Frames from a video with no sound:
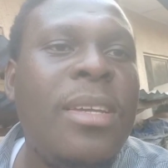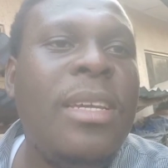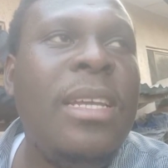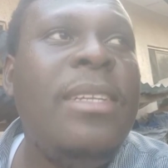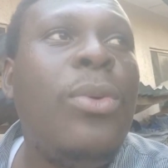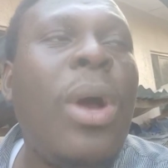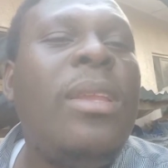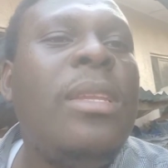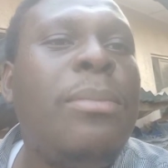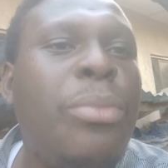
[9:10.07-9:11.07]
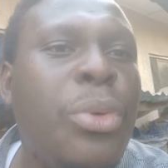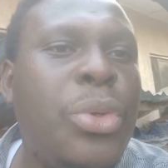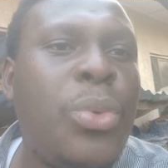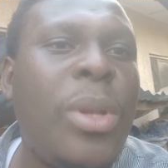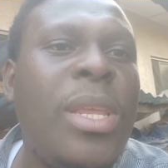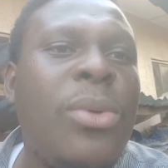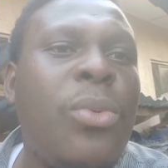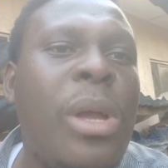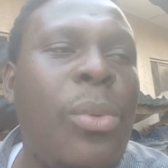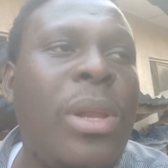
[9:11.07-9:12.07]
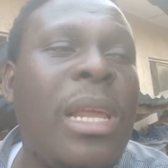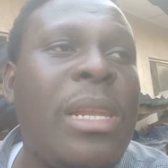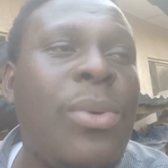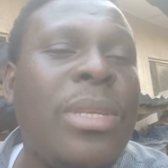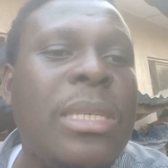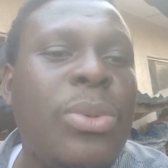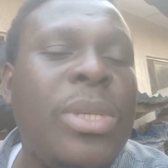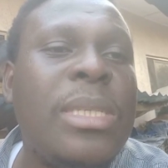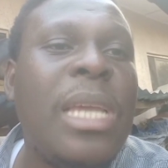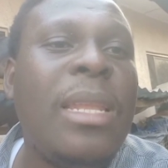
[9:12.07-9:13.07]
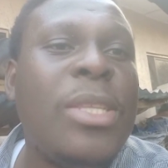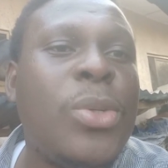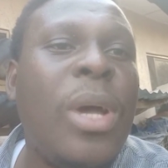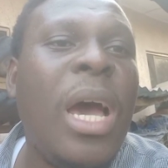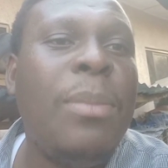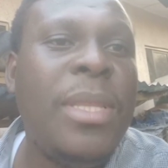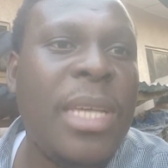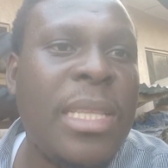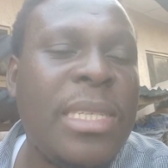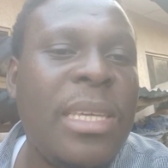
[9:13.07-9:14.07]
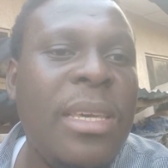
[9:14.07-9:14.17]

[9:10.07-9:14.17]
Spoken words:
In the bush, which is their natural habitat,